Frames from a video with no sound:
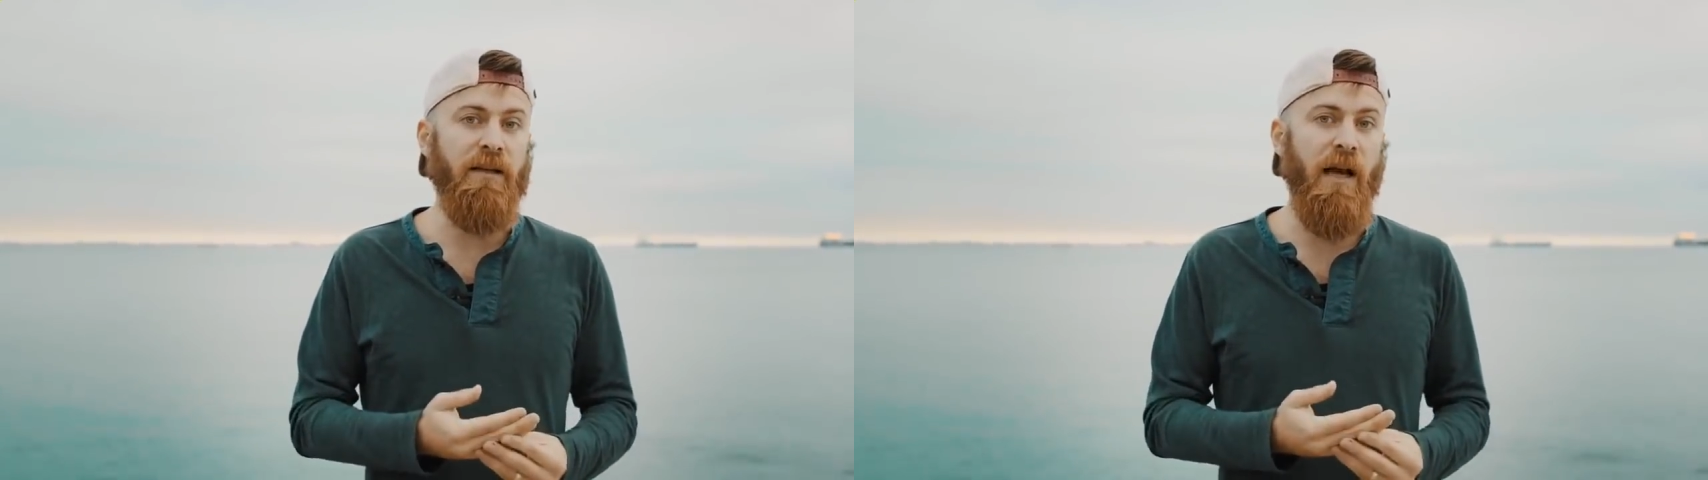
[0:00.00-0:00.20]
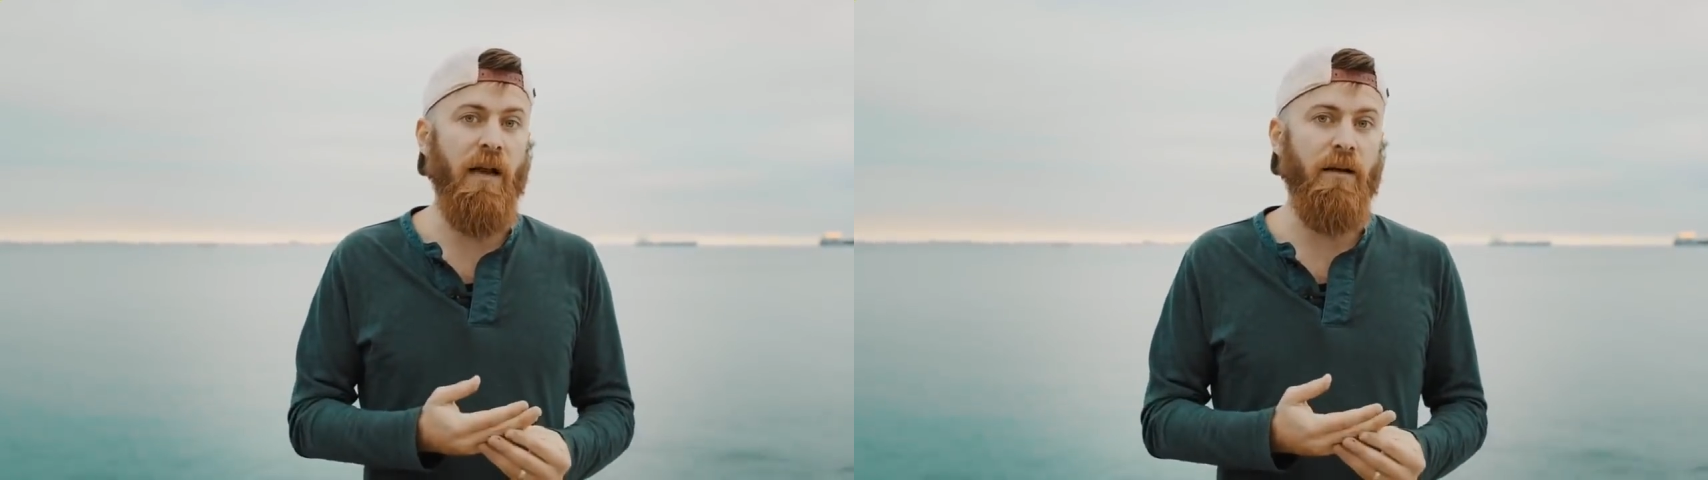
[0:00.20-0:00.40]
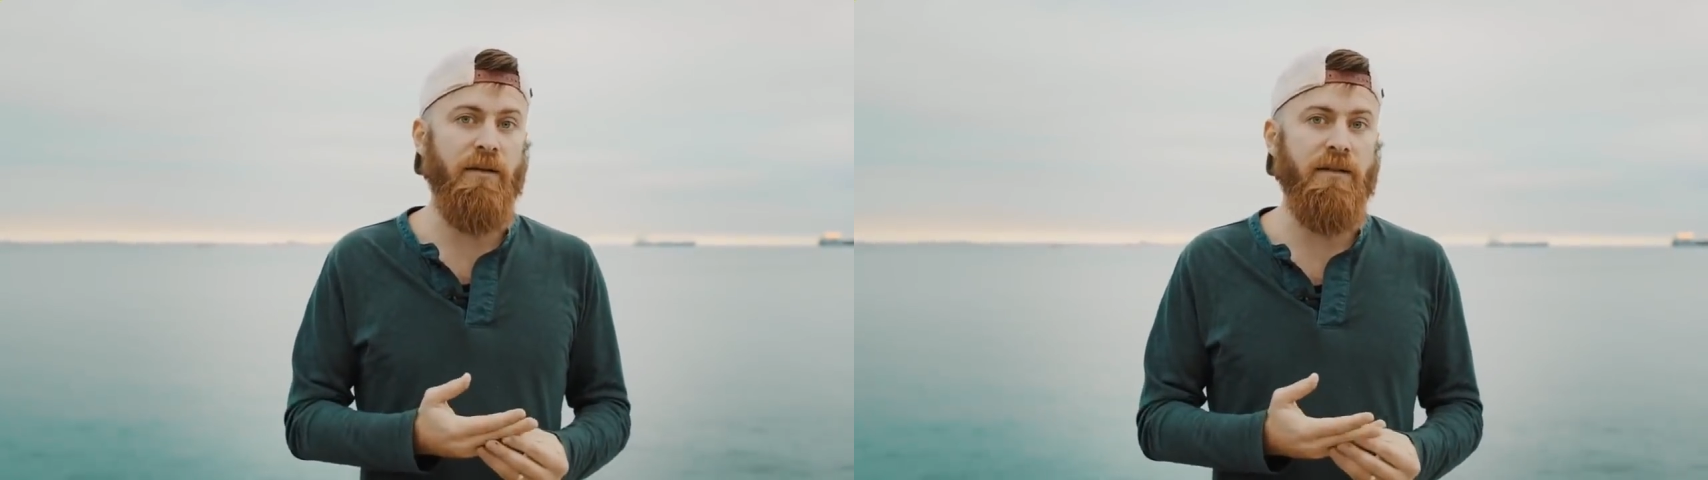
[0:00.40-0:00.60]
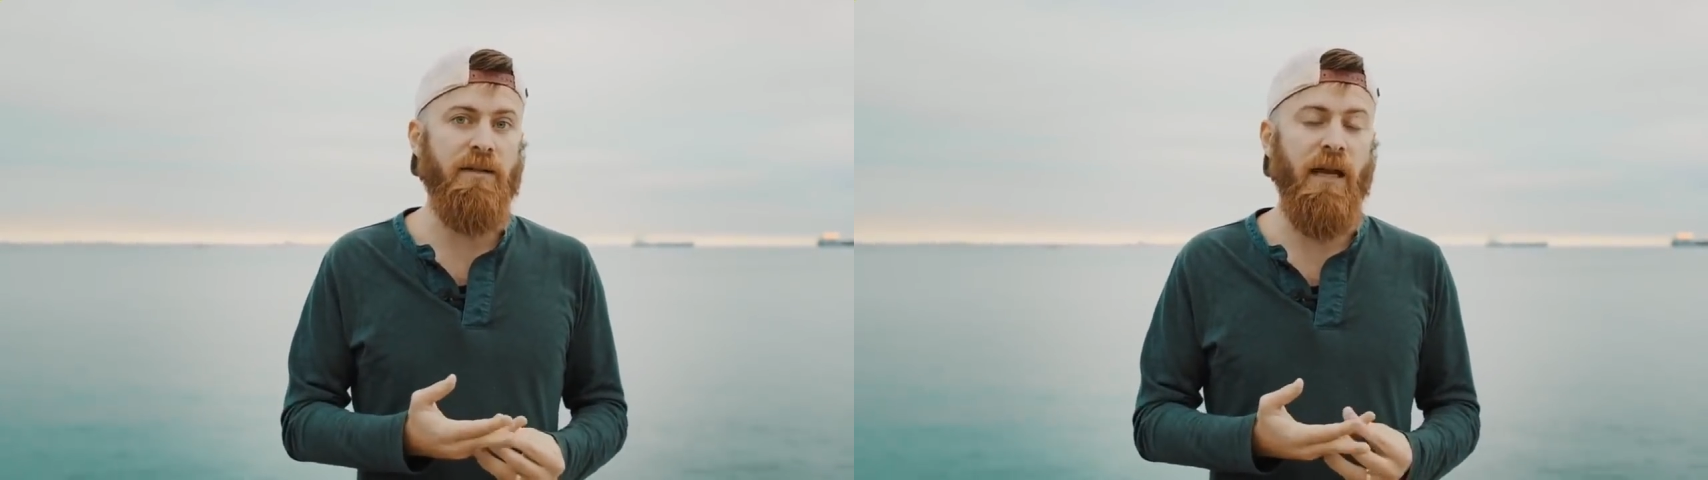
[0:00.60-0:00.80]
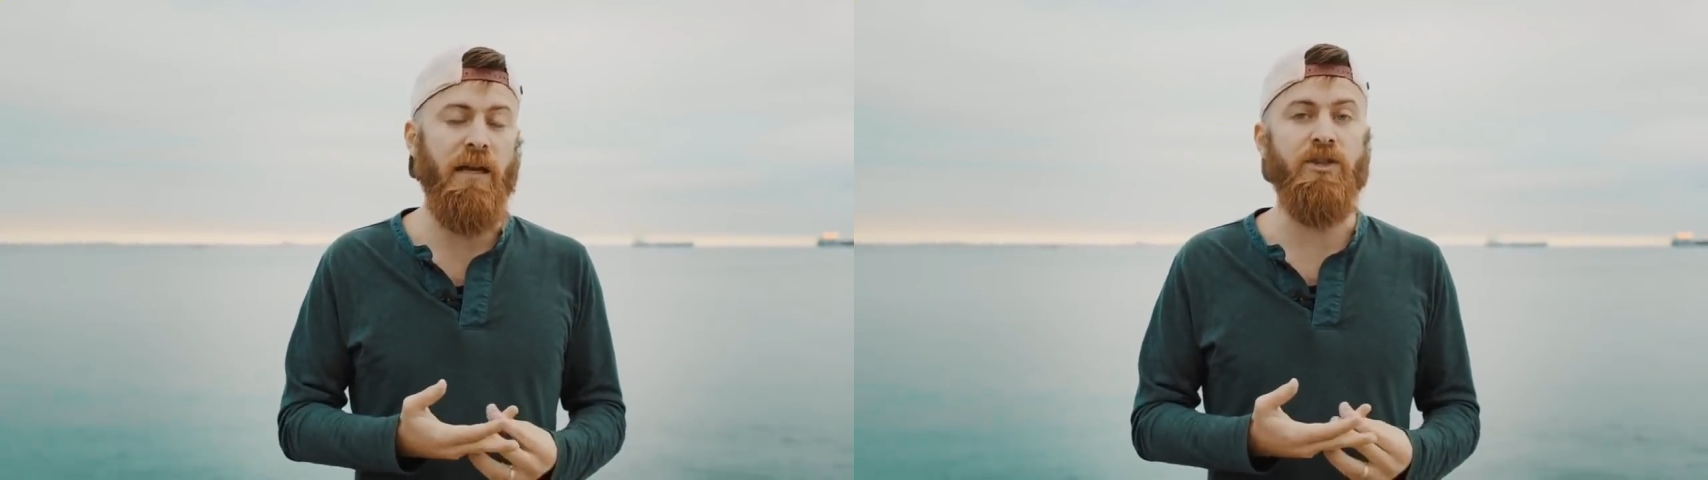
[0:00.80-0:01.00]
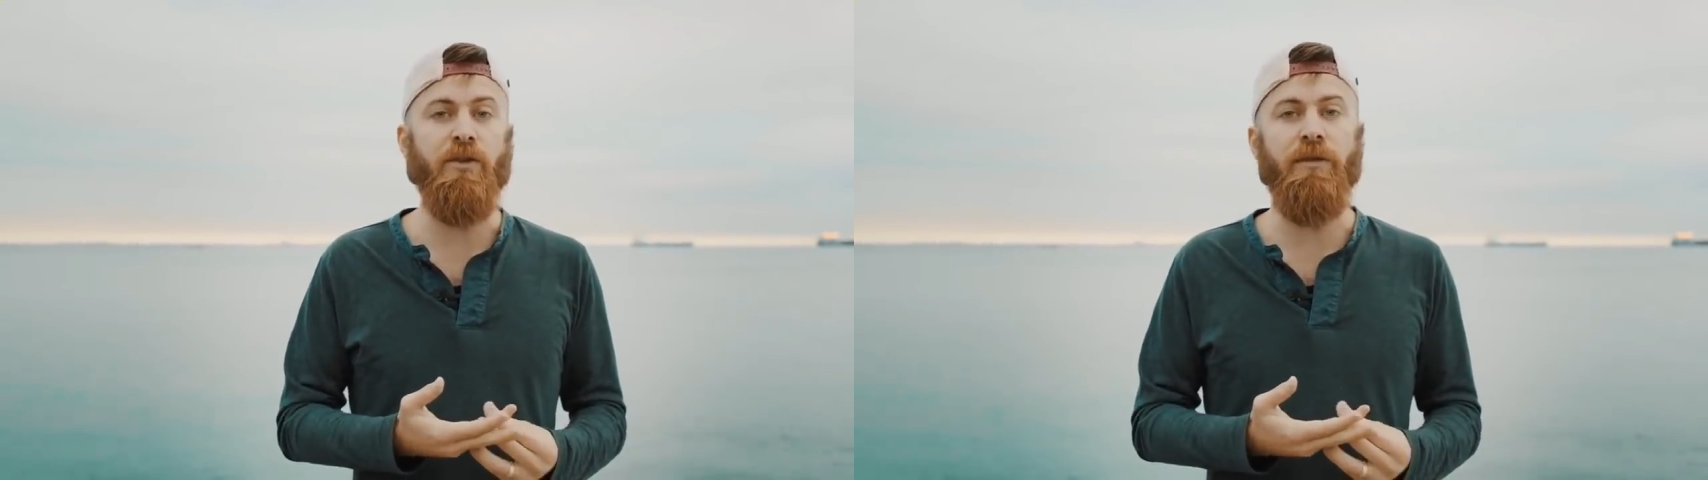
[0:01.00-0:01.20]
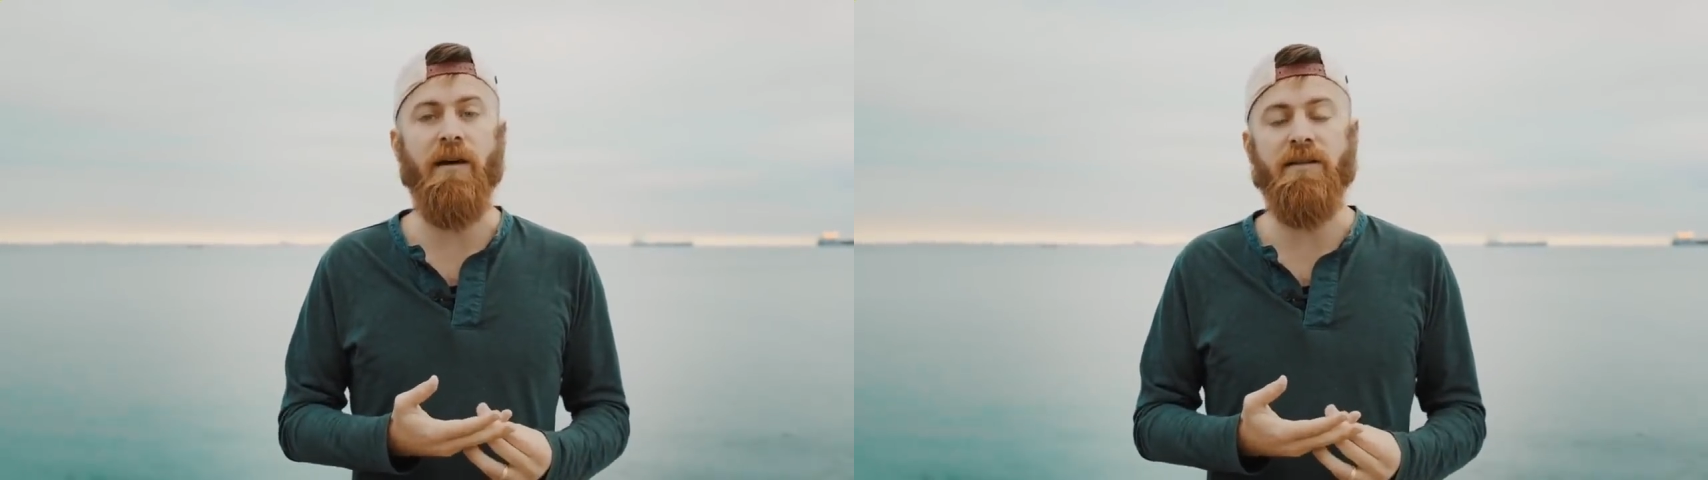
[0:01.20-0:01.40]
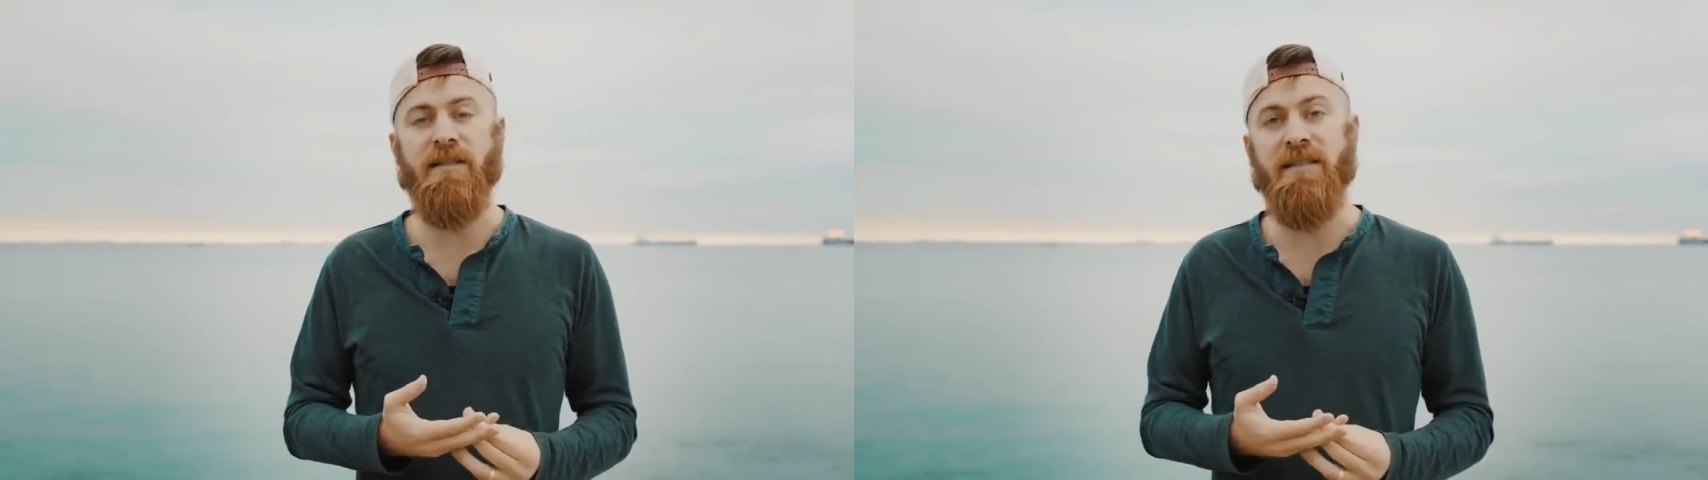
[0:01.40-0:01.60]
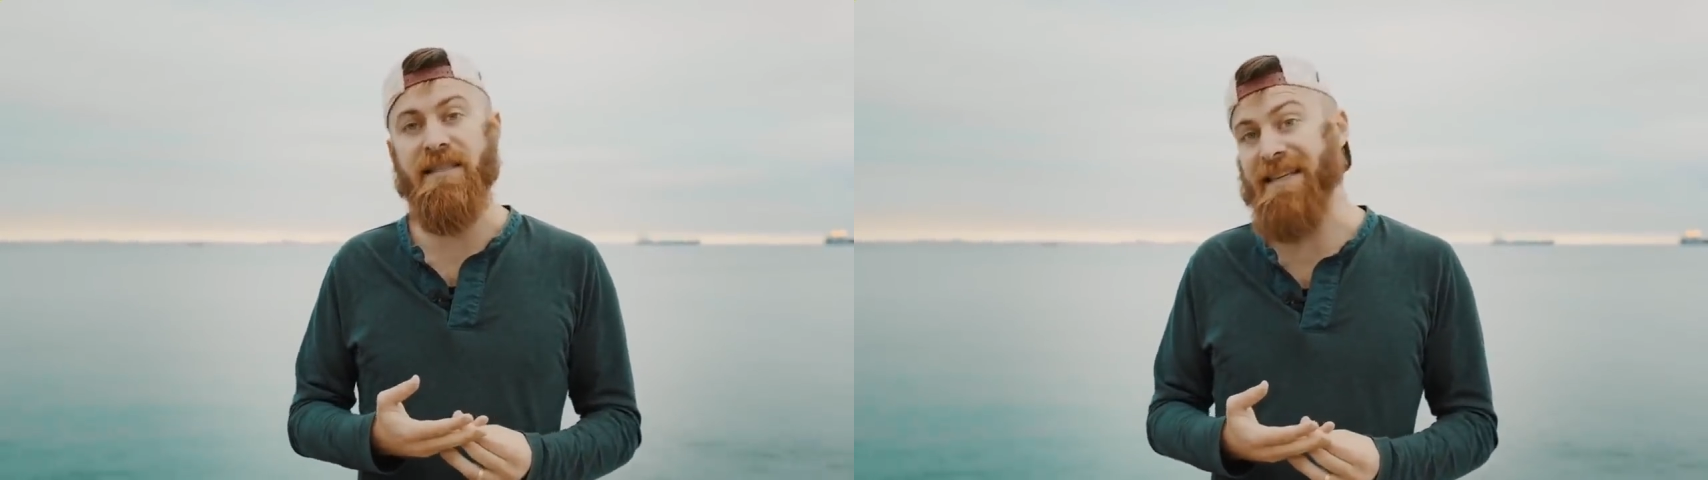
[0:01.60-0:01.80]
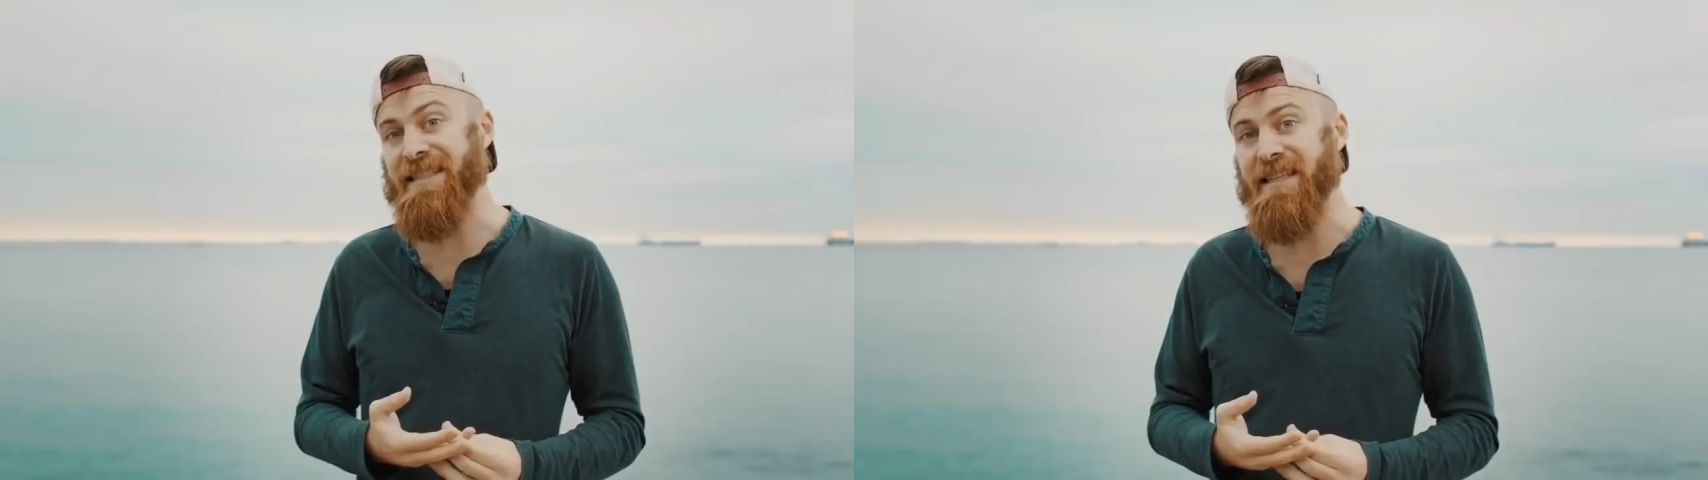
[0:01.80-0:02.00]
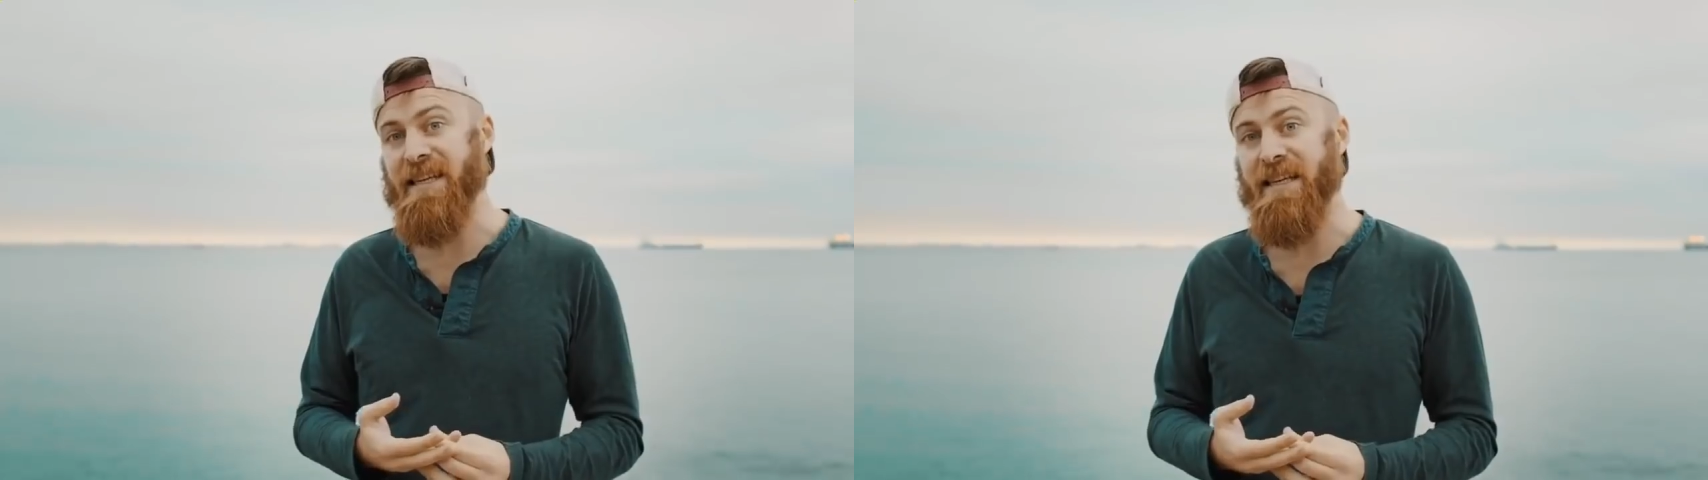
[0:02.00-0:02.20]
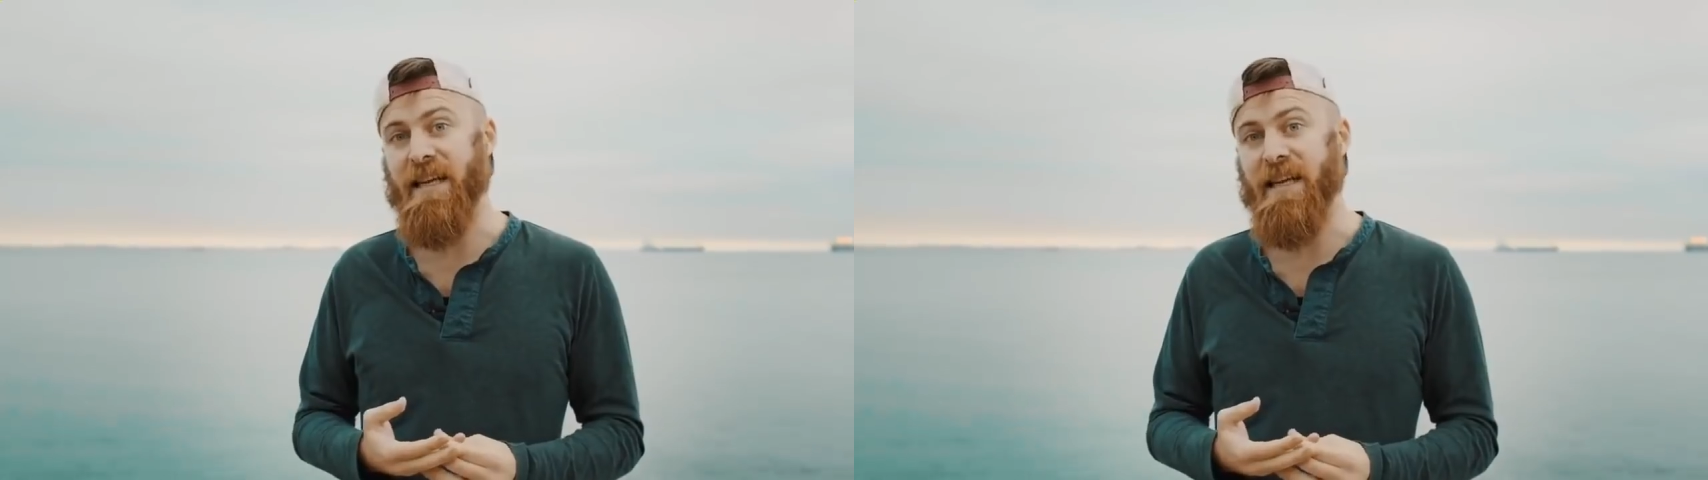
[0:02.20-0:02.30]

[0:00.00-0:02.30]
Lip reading: And in 2016,